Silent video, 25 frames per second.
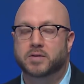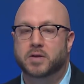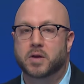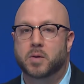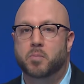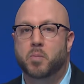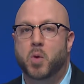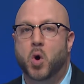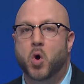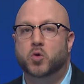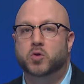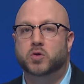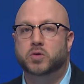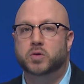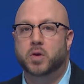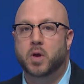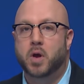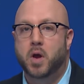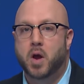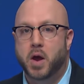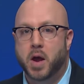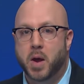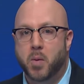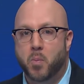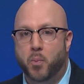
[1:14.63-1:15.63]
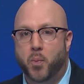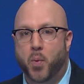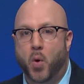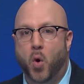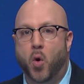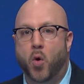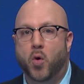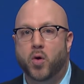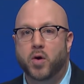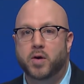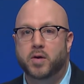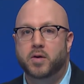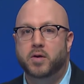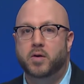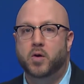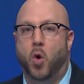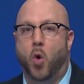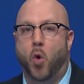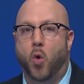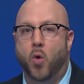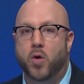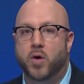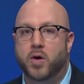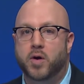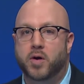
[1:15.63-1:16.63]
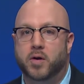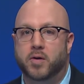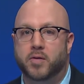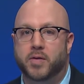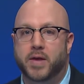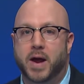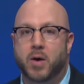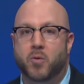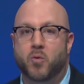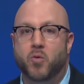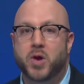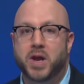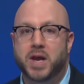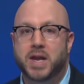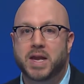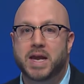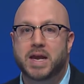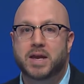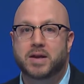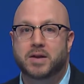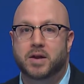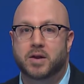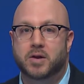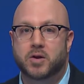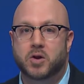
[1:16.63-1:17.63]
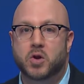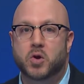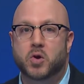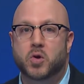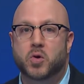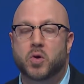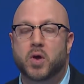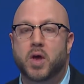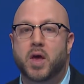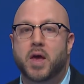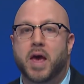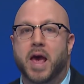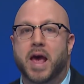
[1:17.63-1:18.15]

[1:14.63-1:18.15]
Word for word: the most important order that we need to do